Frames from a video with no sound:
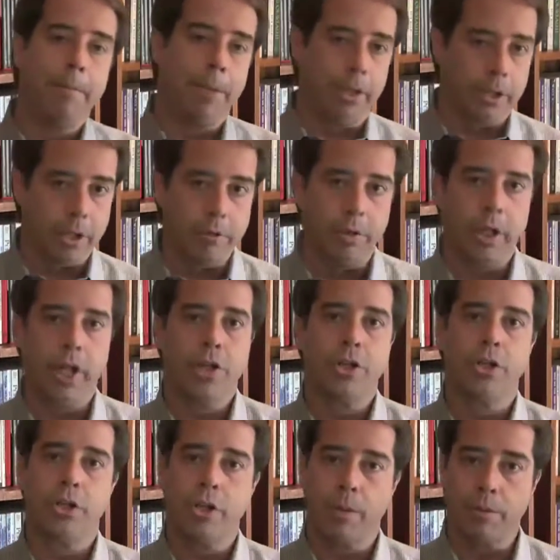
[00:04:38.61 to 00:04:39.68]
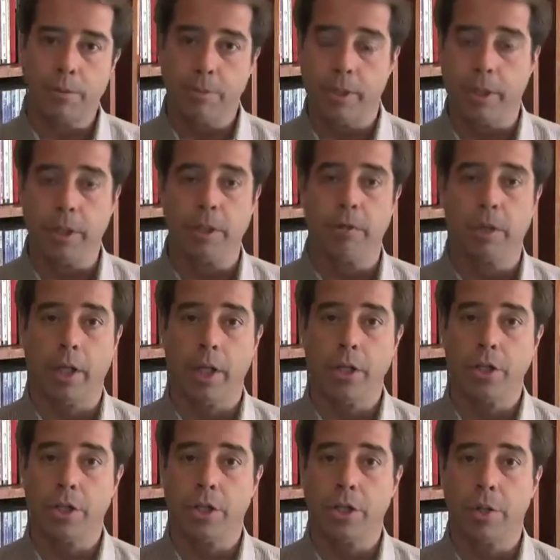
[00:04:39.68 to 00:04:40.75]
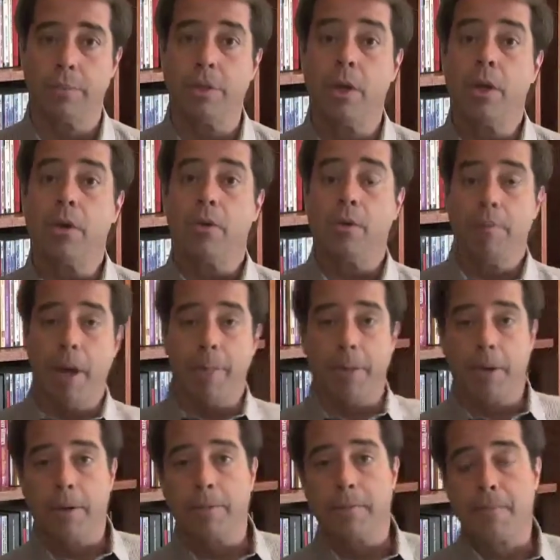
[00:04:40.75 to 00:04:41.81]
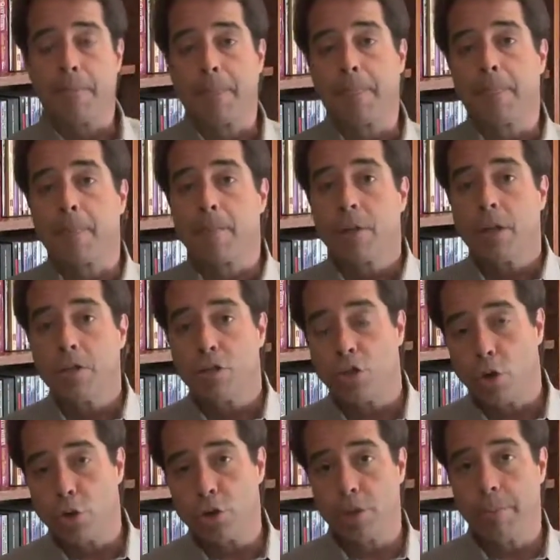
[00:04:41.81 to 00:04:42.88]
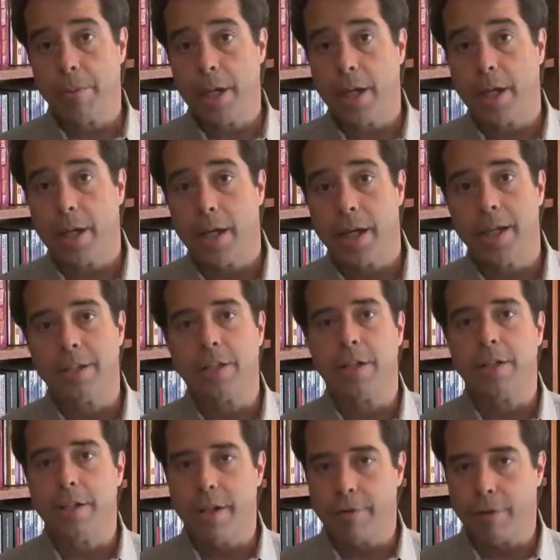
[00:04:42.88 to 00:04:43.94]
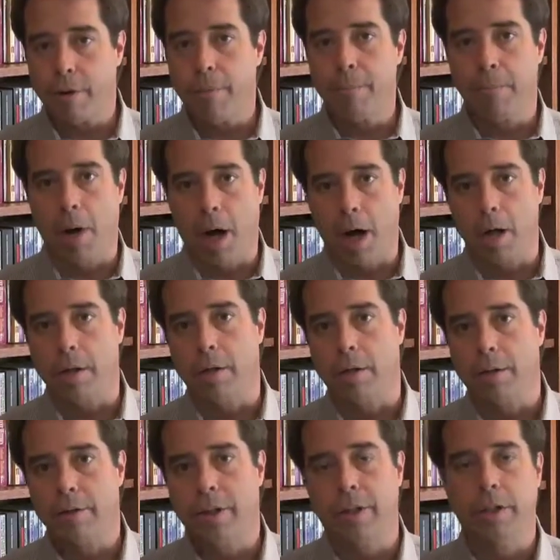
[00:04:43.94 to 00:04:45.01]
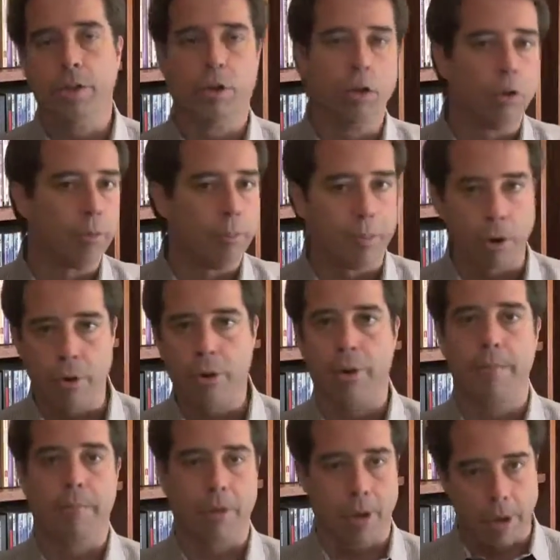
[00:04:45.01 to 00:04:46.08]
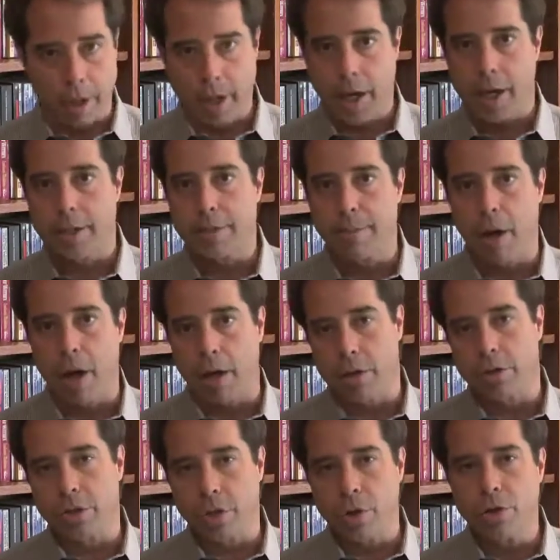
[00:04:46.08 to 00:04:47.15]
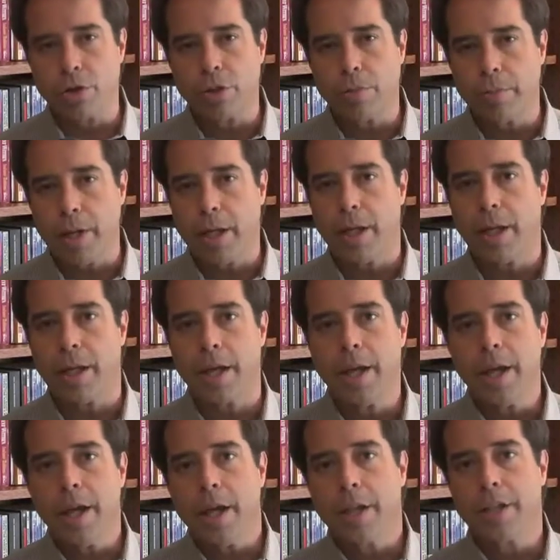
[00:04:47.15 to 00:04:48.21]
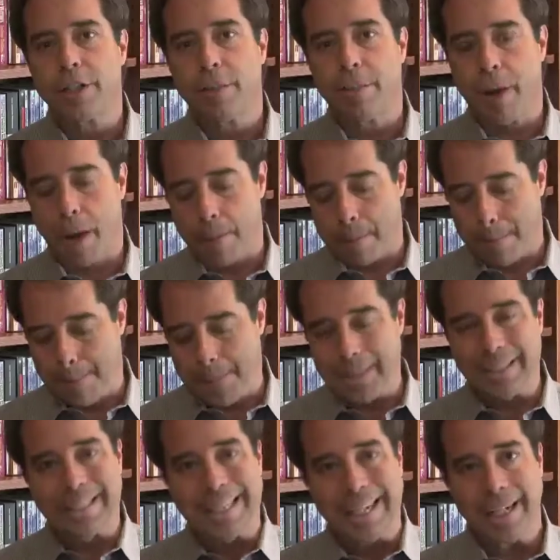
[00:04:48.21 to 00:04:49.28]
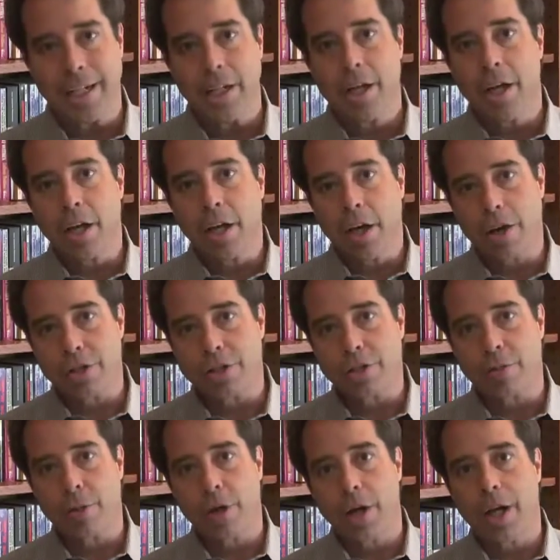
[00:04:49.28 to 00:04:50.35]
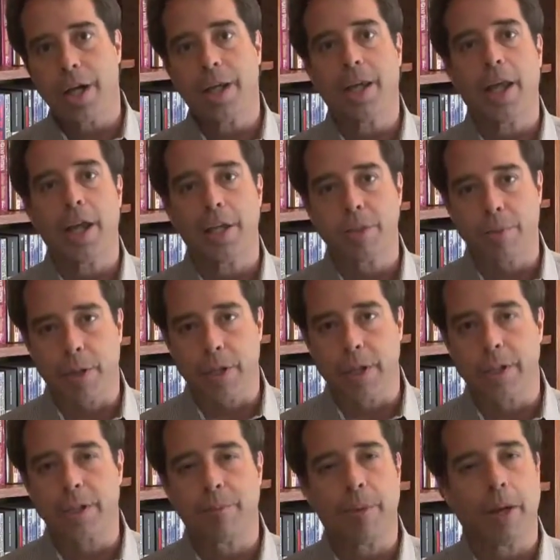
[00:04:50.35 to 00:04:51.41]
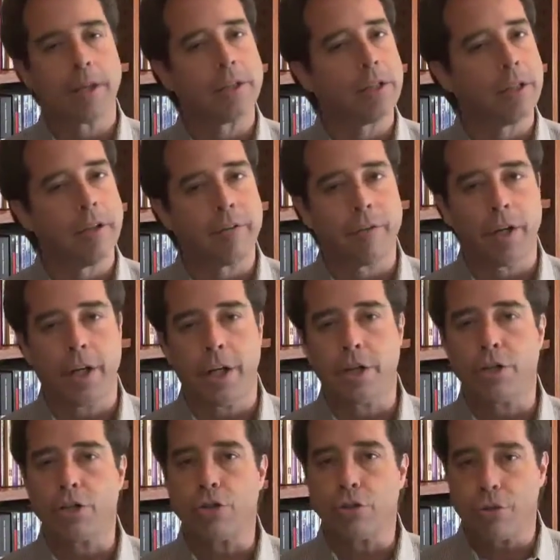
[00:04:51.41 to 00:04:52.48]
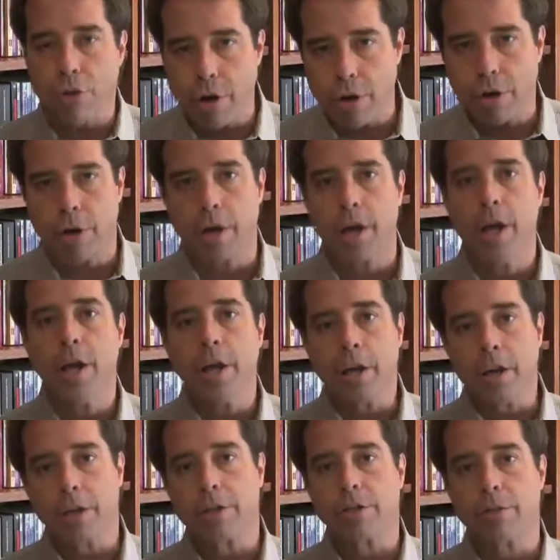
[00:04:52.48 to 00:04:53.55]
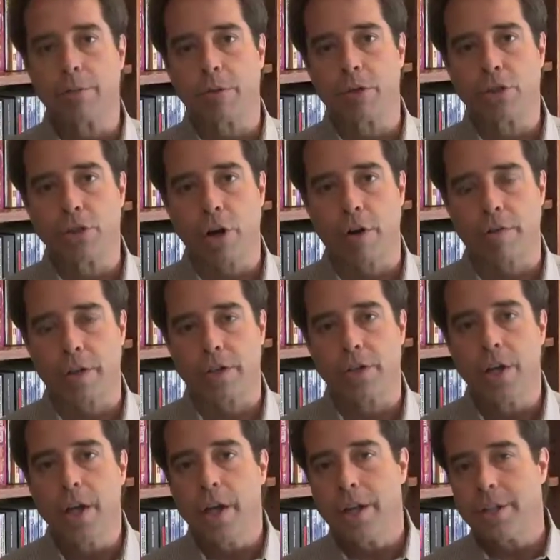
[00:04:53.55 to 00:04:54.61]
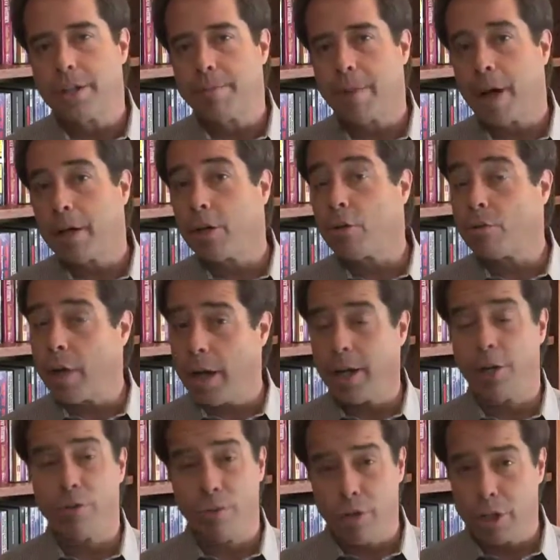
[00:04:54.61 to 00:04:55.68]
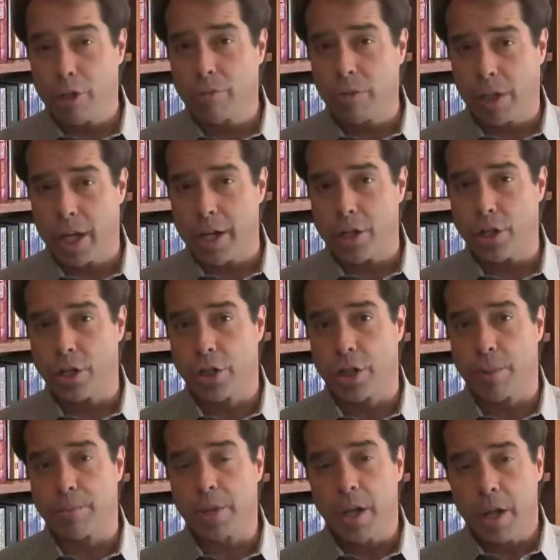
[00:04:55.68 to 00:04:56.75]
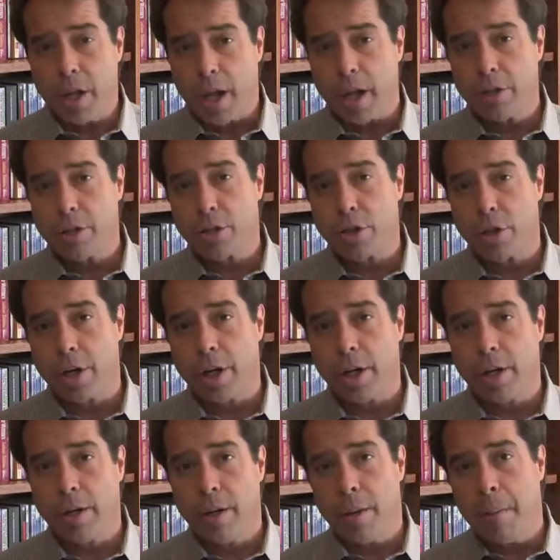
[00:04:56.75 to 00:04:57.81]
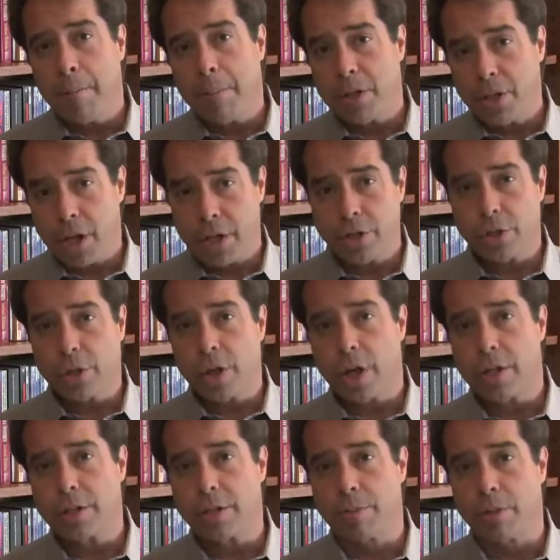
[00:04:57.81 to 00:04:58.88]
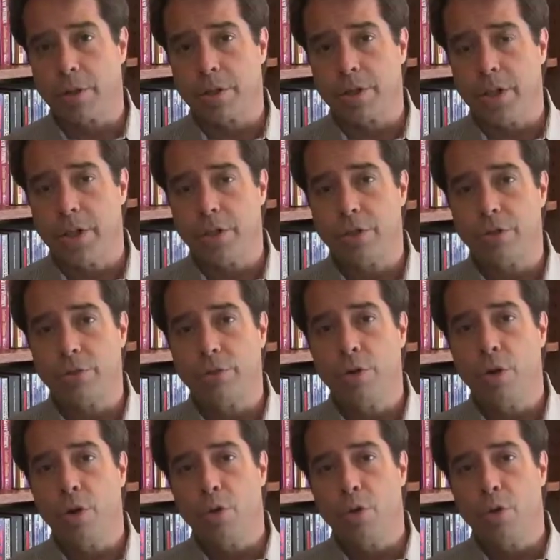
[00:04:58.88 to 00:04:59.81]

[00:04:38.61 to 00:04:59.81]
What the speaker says: building relationships. Remember, social media is a different model than the old broken broadcast model. Social media is about building customer engagement. It's about delivering extraordinary customer service. It's about creating real relationships and turning potential customers into